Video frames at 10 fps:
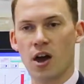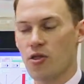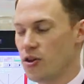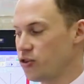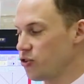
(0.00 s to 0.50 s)

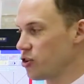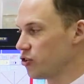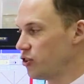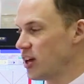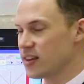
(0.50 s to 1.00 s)
This is the
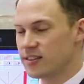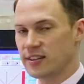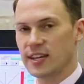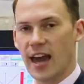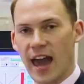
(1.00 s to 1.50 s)

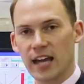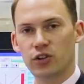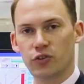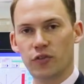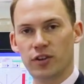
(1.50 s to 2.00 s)
Cnc
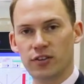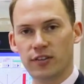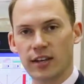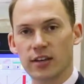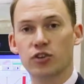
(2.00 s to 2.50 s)

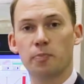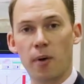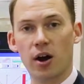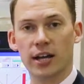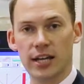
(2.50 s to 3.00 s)
H50C
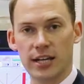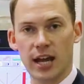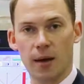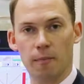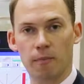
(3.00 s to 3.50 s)
Spark
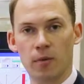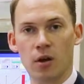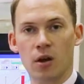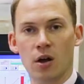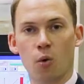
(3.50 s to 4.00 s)
EDM.
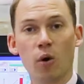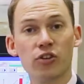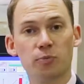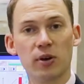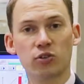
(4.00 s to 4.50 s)
One
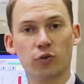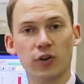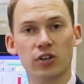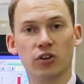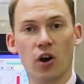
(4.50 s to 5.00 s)
special
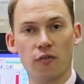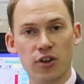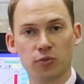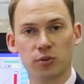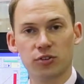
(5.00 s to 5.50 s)
feature of
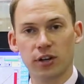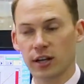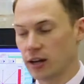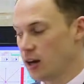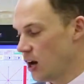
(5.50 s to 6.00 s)
this machine
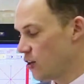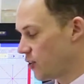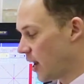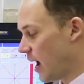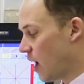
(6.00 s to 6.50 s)
is
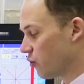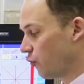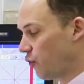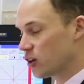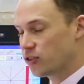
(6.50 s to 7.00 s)
that it has a
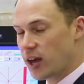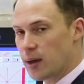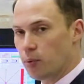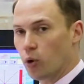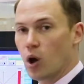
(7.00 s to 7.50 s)
fixed
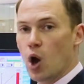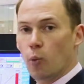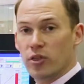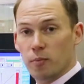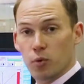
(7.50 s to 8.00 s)
table
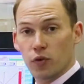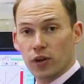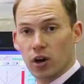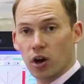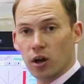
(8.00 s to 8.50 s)
with a
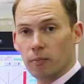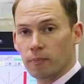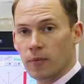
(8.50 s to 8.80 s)
moving column.